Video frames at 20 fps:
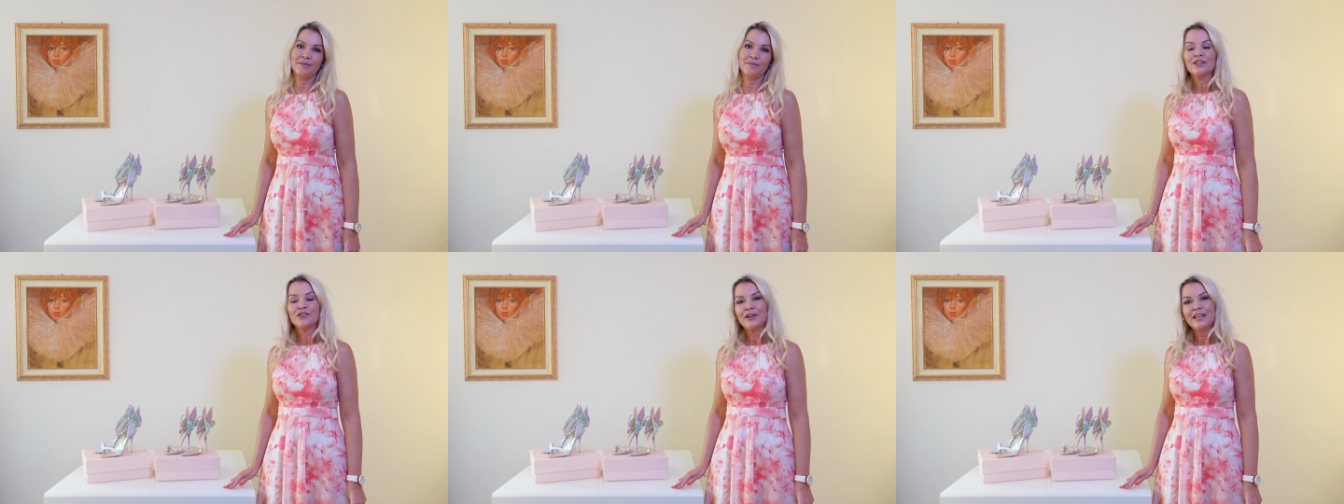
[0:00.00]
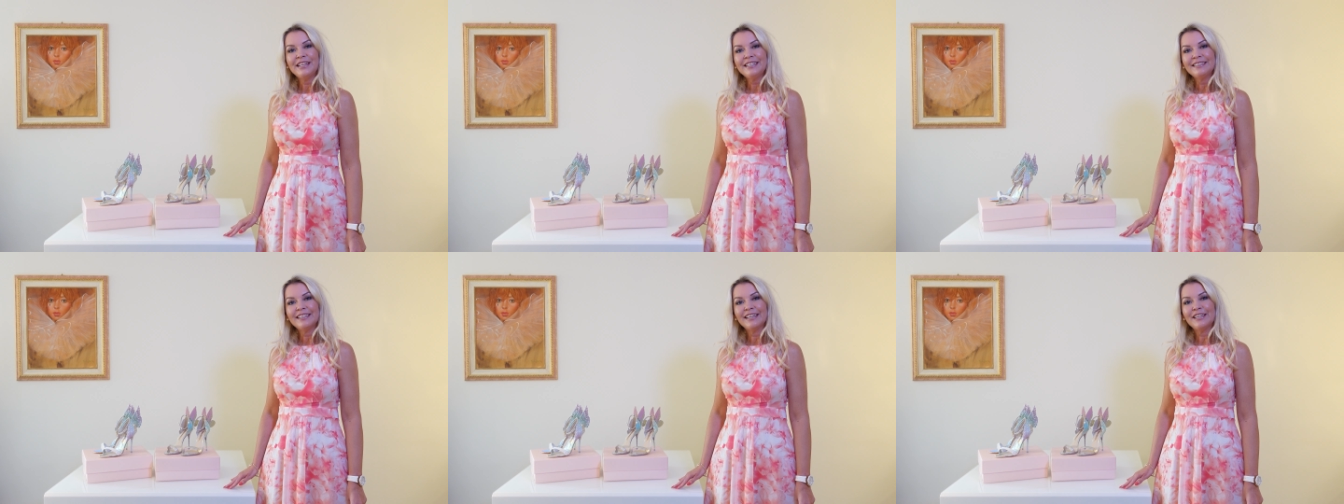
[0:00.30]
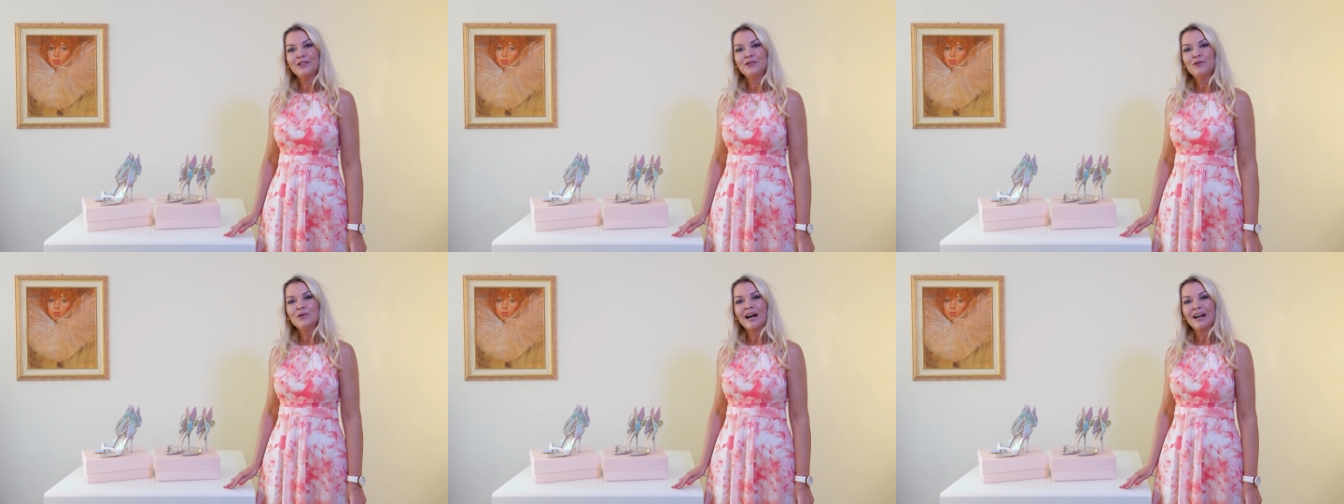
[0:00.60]
Great,
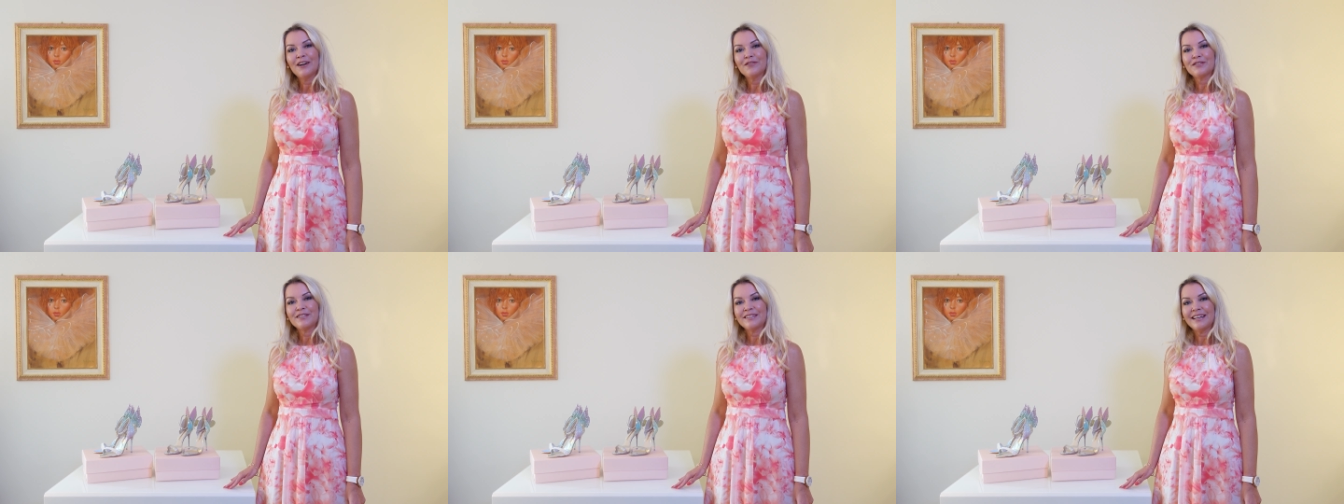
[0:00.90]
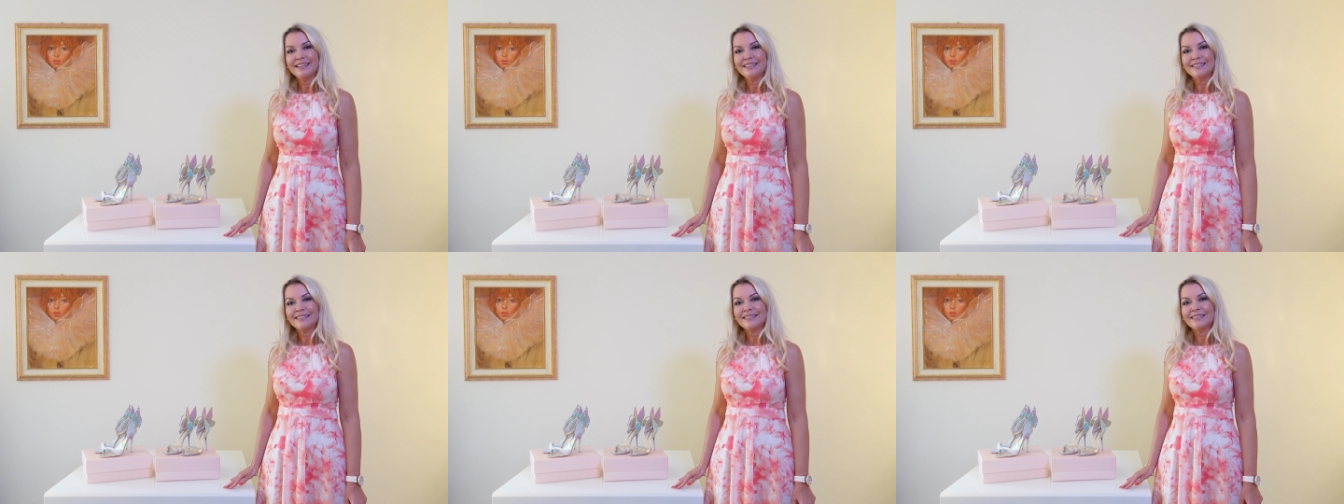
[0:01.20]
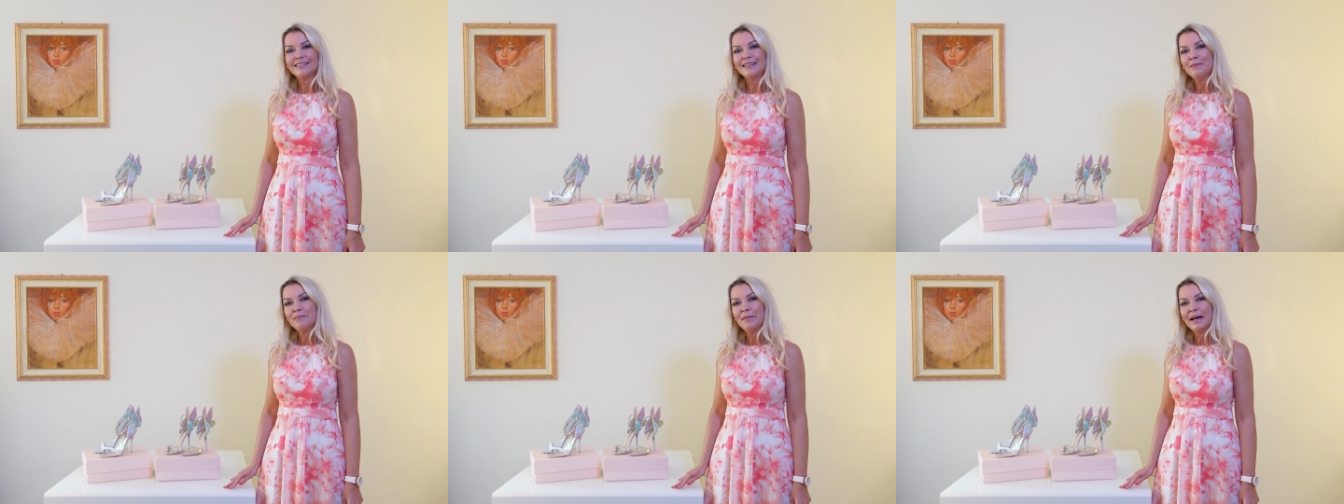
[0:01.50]
they do half size.
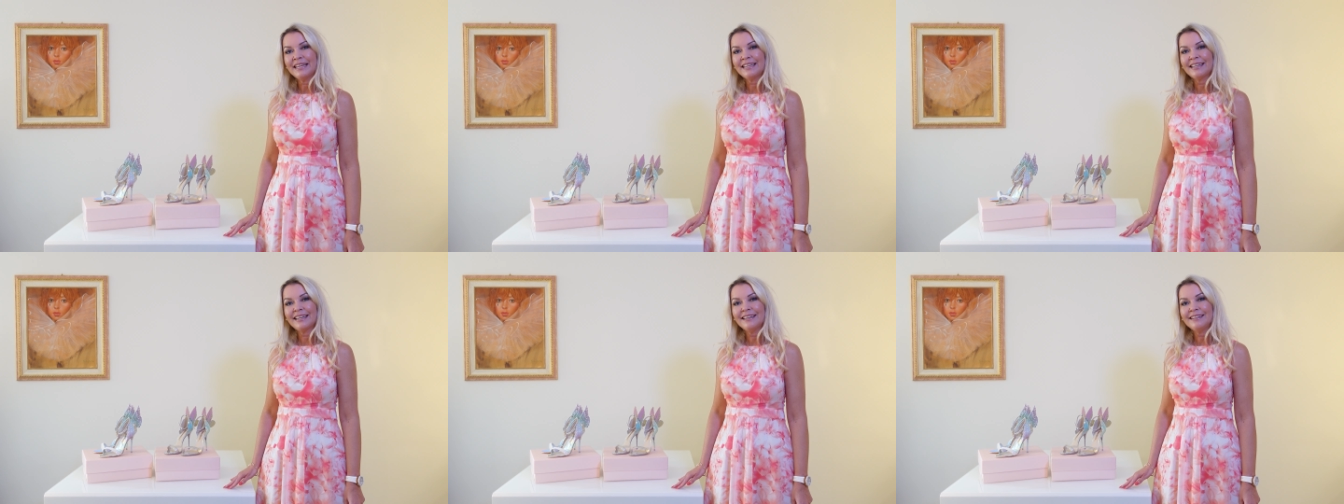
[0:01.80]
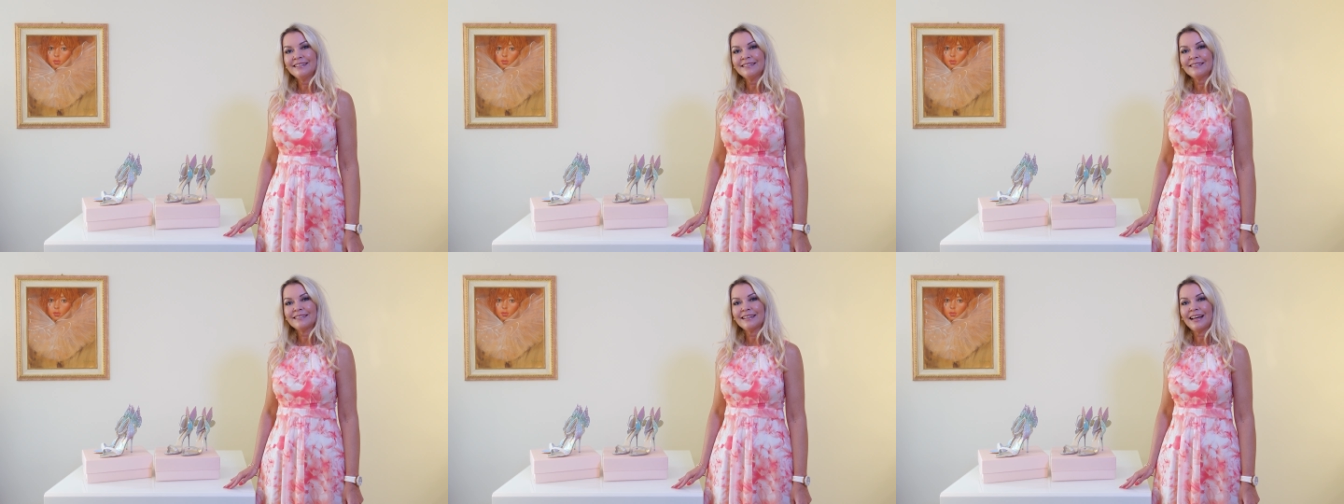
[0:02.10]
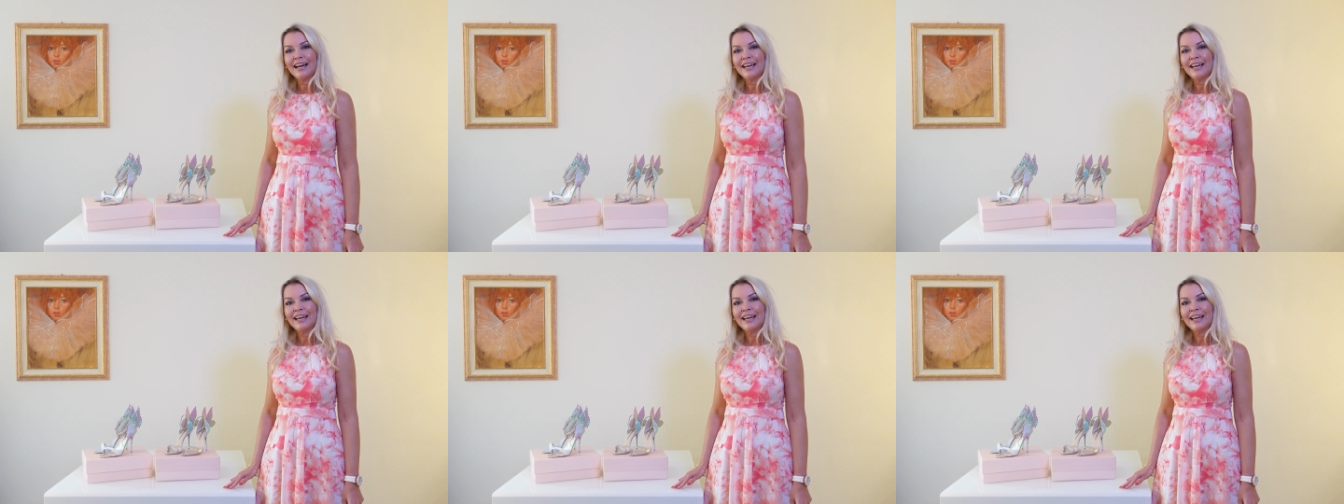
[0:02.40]
In my case,